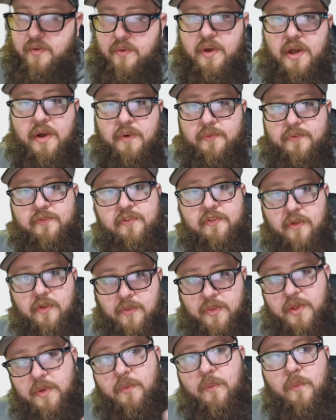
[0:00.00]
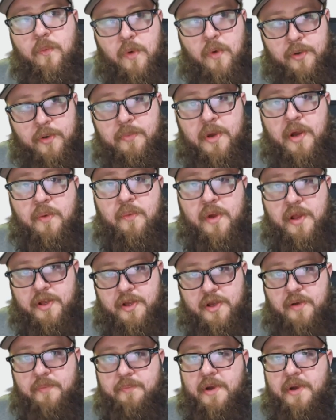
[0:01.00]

I would slowly work my way up.